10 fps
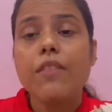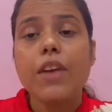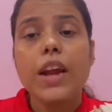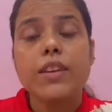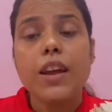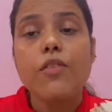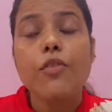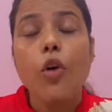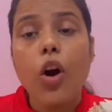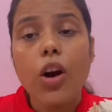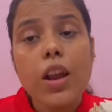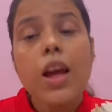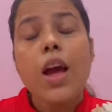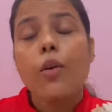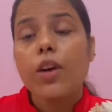waiting for
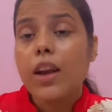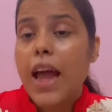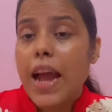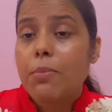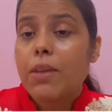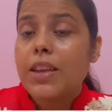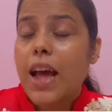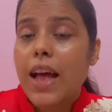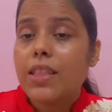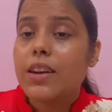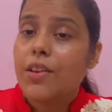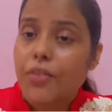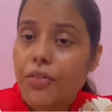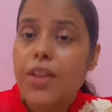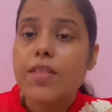climate and the
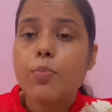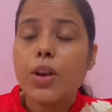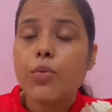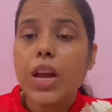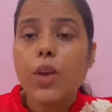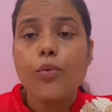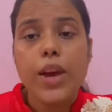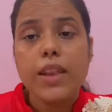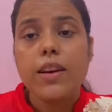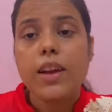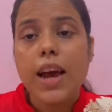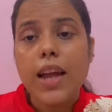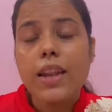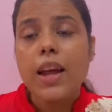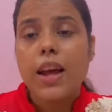difference between weather and
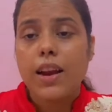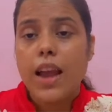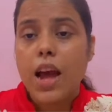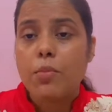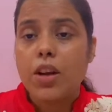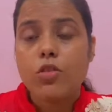climate.